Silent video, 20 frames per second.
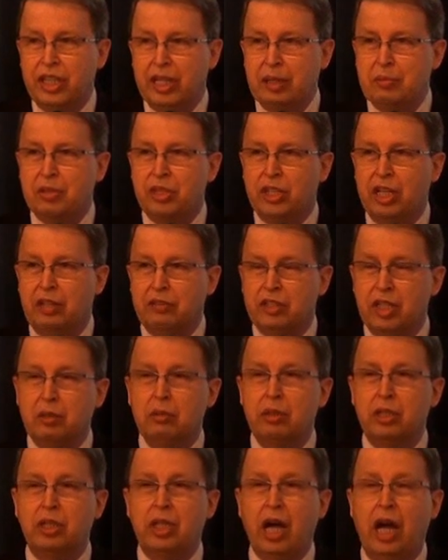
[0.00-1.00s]
themselves. They
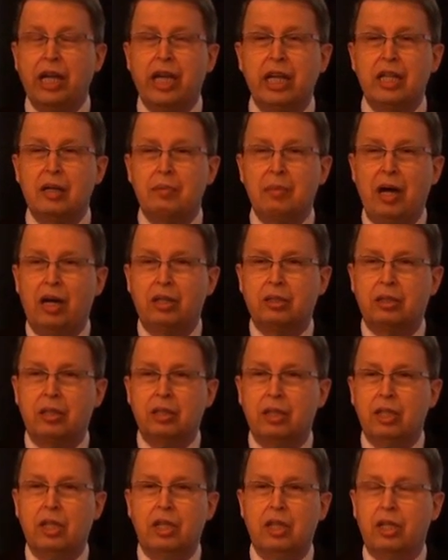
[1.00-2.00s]
were talking about
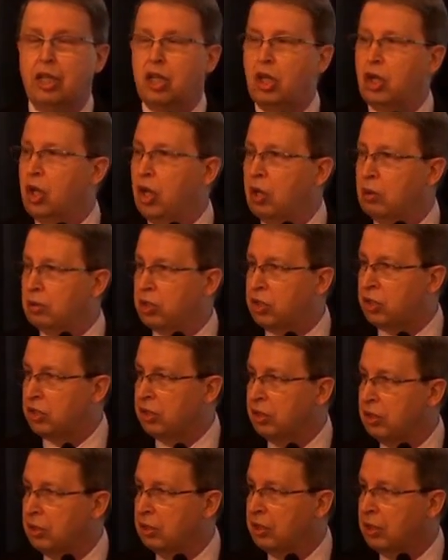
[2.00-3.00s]

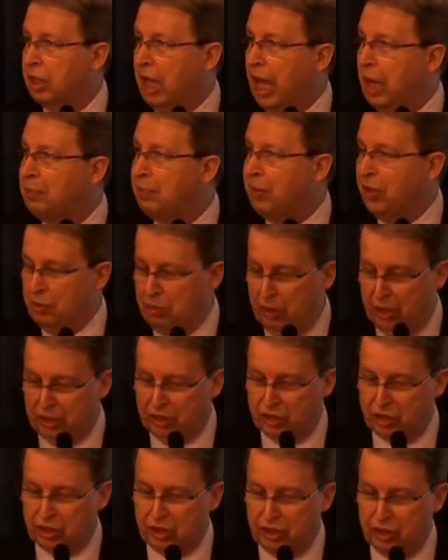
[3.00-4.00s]
clothes
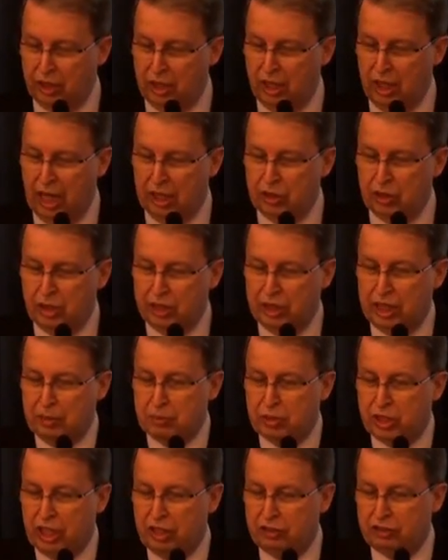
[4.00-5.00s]
appearance, adorn
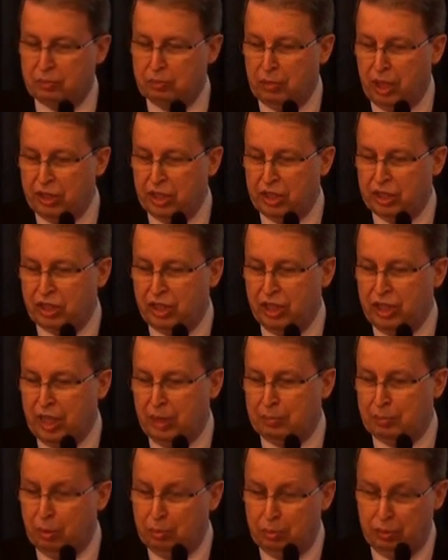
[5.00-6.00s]
themselves modestly,
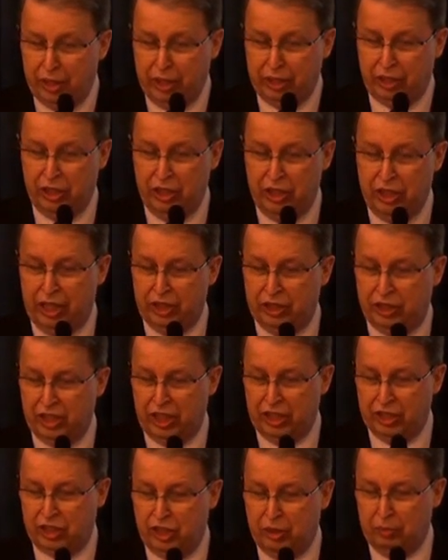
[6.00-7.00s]
appropriately, and
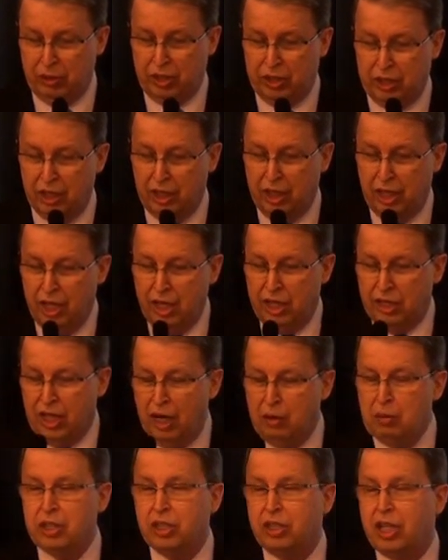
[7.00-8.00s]
sensibly.
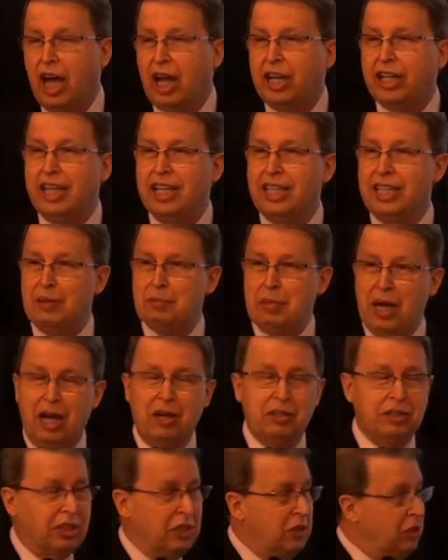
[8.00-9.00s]
Now we're talking
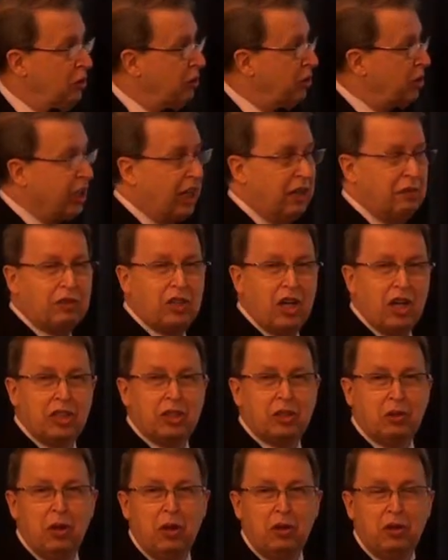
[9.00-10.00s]
about, you know,
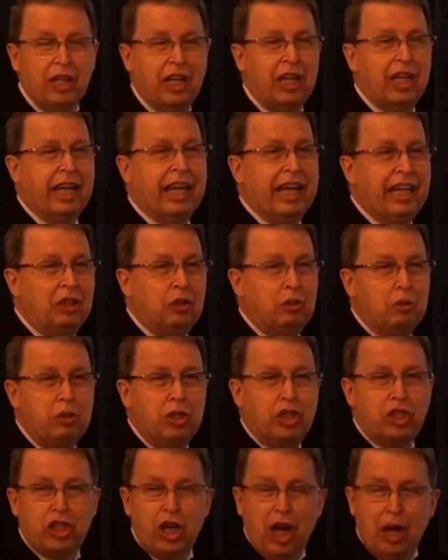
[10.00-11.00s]
self-control and to
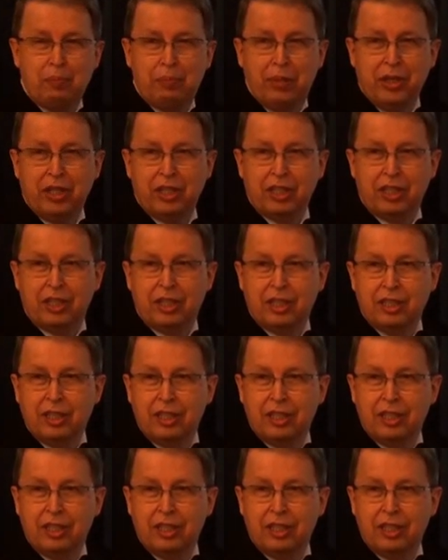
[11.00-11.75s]
shopping.